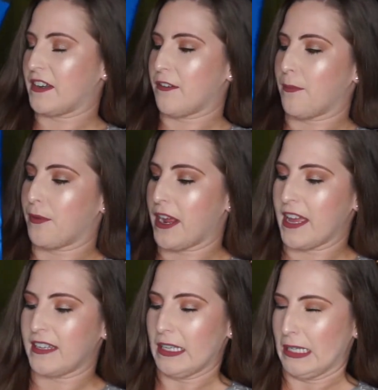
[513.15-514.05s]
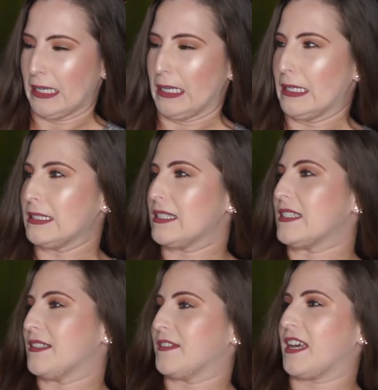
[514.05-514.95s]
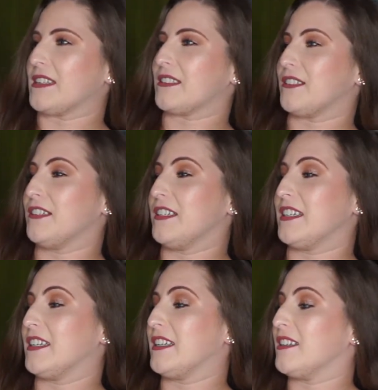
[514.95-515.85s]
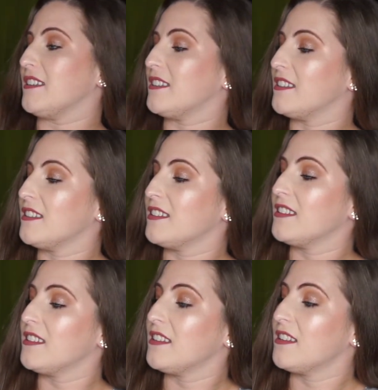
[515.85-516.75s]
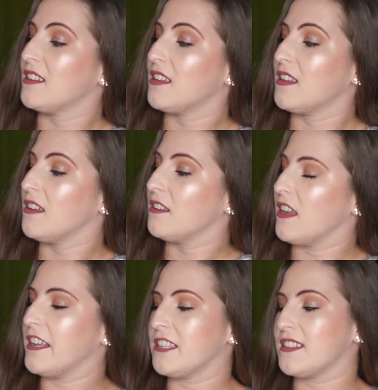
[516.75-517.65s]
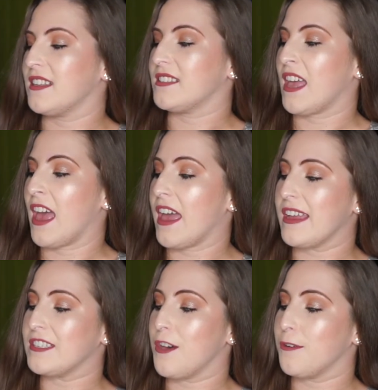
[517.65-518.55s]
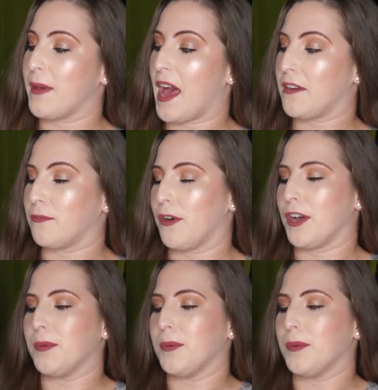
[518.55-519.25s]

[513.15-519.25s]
know what brand it is. Let's see if it has it on it. It just says Hay Tote Bag Royal